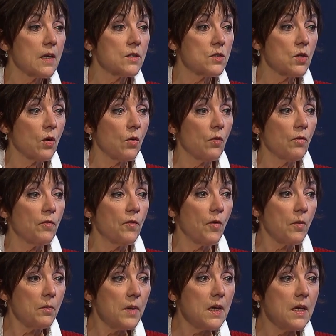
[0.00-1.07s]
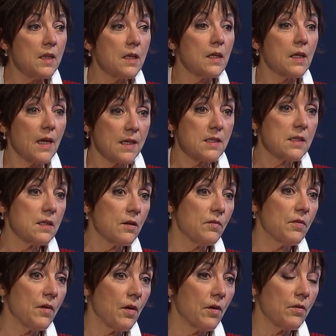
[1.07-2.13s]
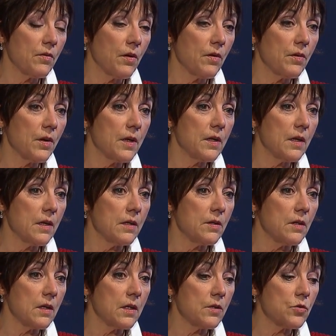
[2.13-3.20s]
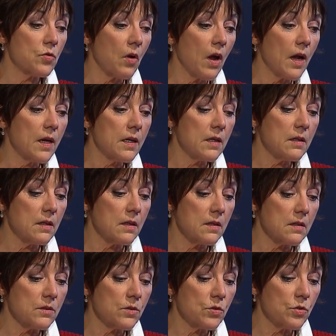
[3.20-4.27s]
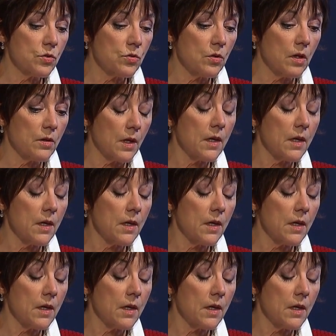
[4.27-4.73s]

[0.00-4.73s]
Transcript: So for me, the lesson of, of uh, in, in trying to do,